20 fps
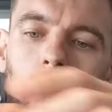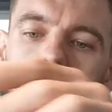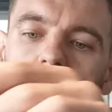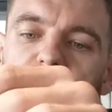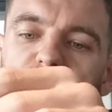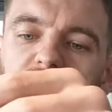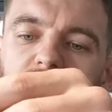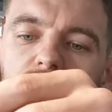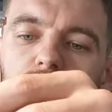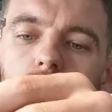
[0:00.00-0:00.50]
And one
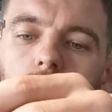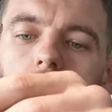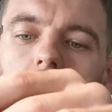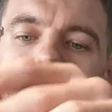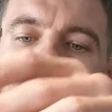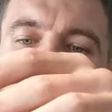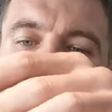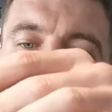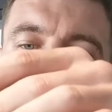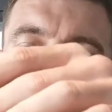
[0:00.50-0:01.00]
thing I do
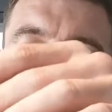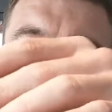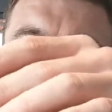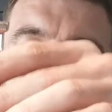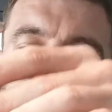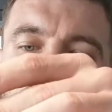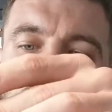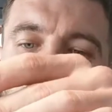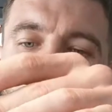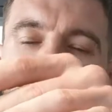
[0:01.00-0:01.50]
like, it
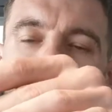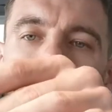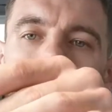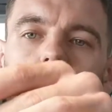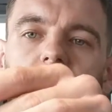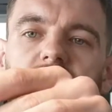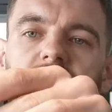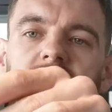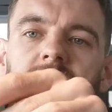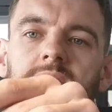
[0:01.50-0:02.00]
kind of
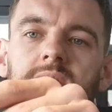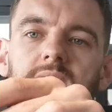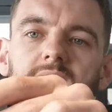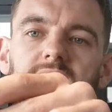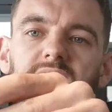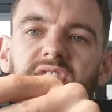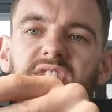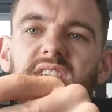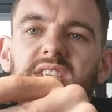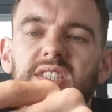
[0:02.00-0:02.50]
locks in,
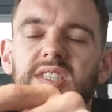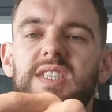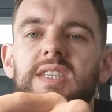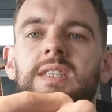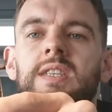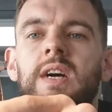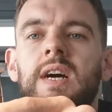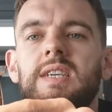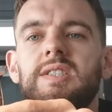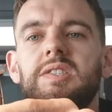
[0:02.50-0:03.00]
it sits
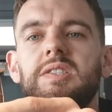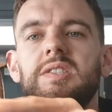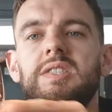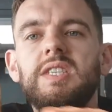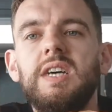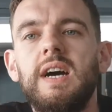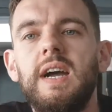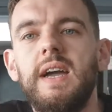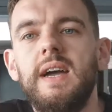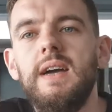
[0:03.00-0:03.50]
in nice and
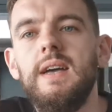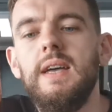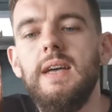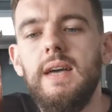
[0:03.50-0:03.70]
tight.